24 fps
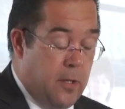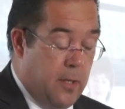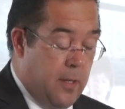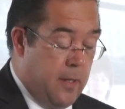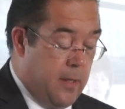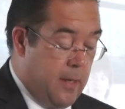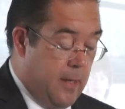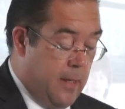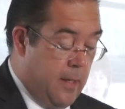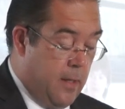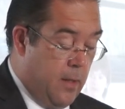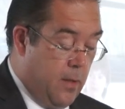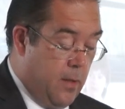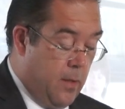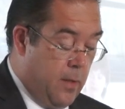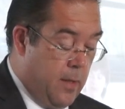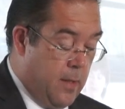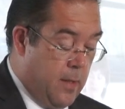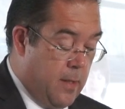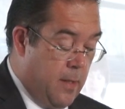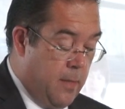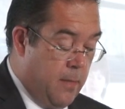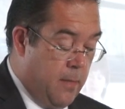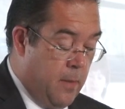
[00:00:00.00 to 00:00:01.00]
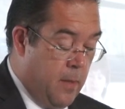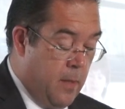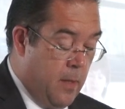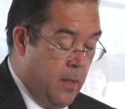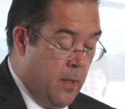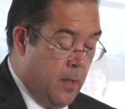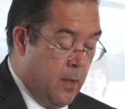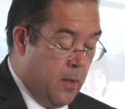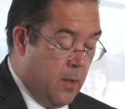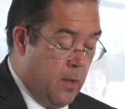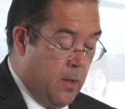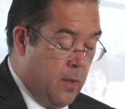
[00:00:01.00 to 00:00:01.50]
and tourism
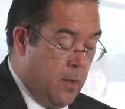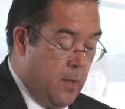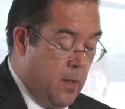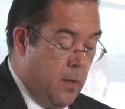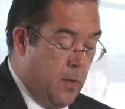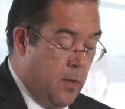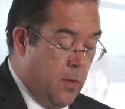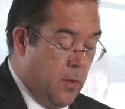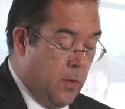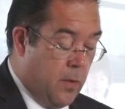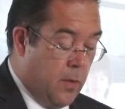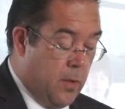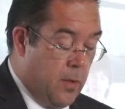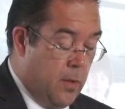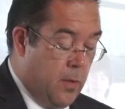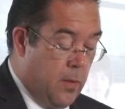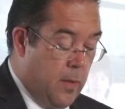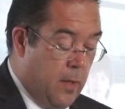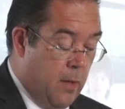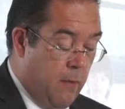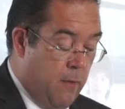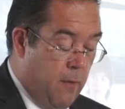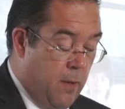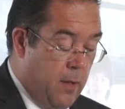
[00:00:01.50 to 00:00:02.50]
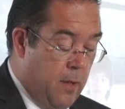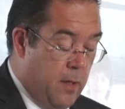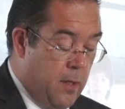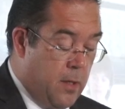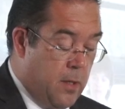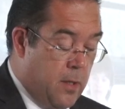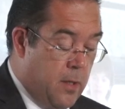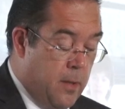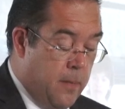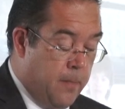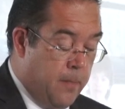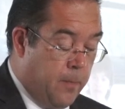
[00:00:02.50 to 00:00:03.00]
continue to grow and
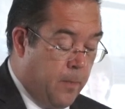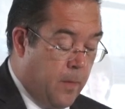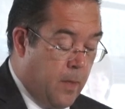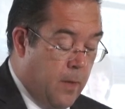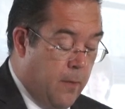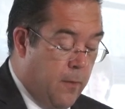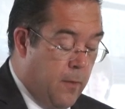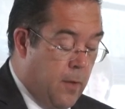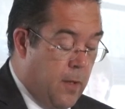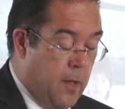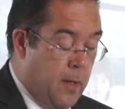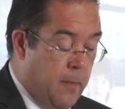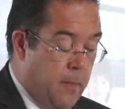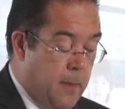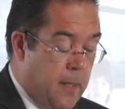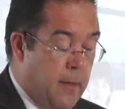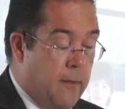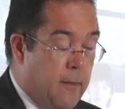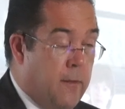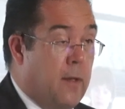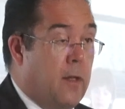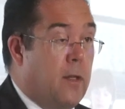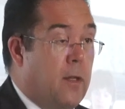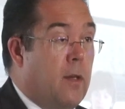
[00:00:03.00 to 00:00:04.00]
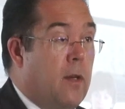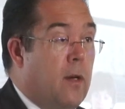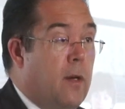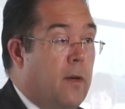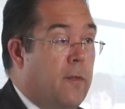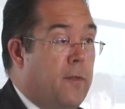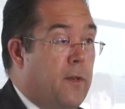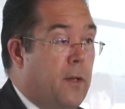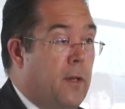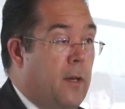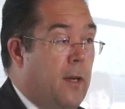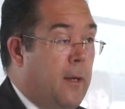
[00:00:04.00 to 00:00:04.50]
flourish for the benefit
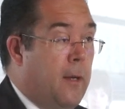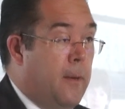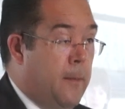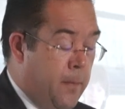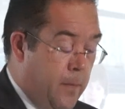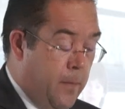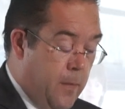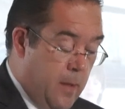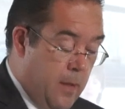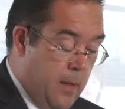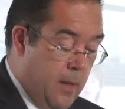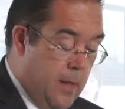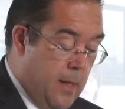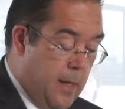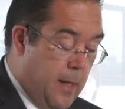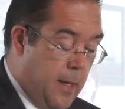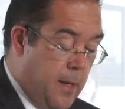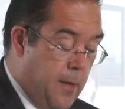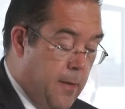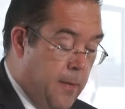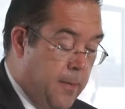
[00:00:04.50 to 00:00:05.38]
of all. Thank you.